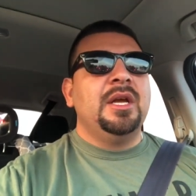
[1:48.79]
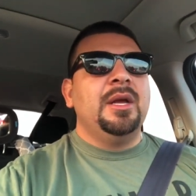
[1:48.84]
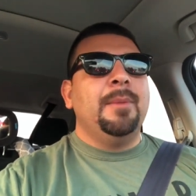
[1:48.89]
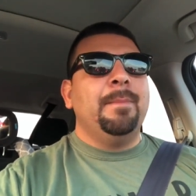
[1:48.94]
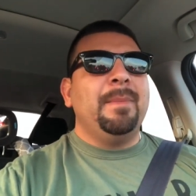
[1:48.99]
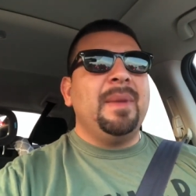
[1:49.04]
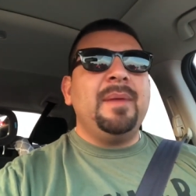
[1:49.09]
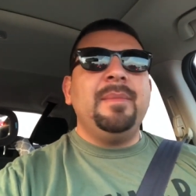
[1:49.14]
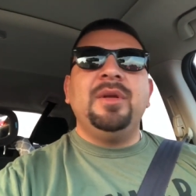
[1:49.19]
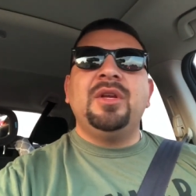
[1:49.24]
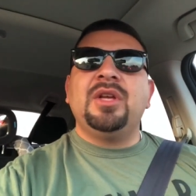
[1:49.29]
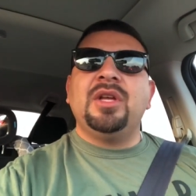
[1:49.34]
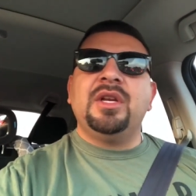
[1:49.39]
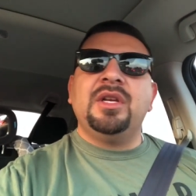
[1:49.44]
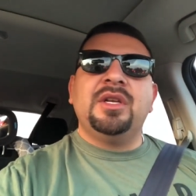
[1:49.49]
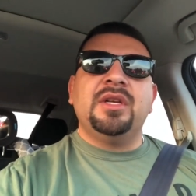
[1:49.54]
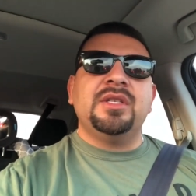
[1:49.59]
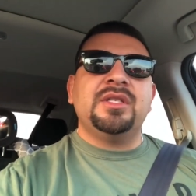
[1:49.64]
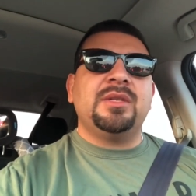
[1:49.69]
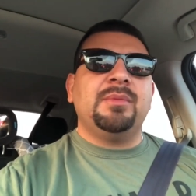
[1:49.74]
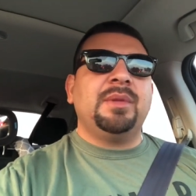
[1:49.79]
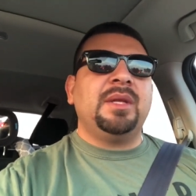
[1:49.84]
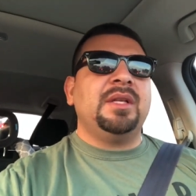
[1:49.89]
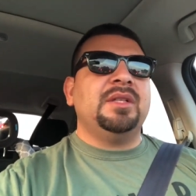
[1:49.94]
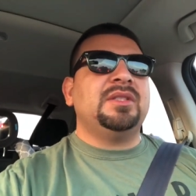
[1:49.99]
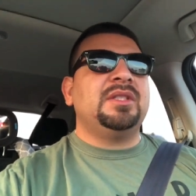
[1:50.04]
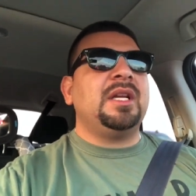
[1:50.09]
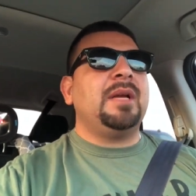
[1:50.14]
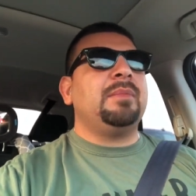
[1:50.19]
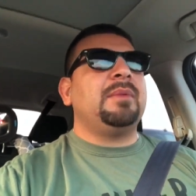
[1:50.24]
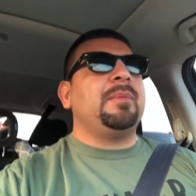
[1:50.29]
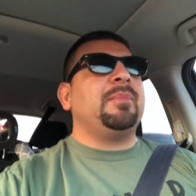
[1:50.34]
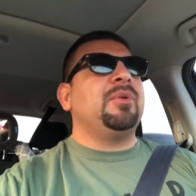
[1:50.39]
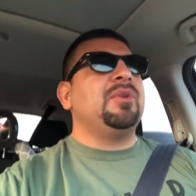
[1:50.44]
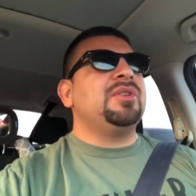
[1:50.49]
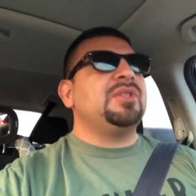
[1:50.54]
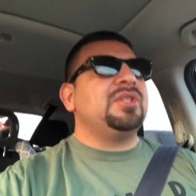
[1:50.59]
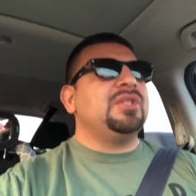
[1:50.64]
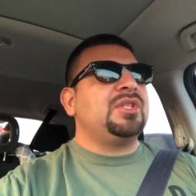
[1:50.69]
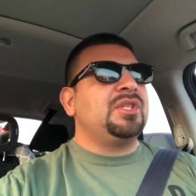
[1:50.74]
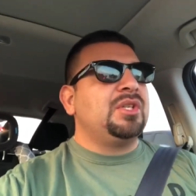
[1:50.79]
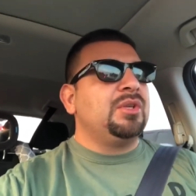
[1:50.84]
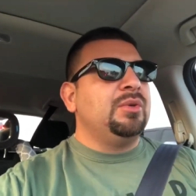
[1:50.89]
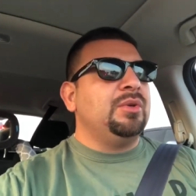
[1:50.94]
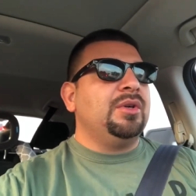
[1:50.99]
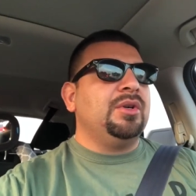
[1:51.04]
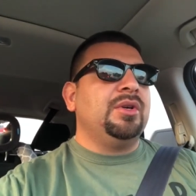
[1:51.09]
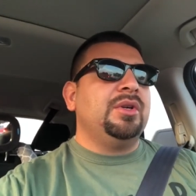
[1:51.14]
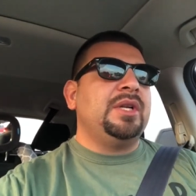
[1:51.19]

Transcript: maybe could have done something and stopped that person sooner.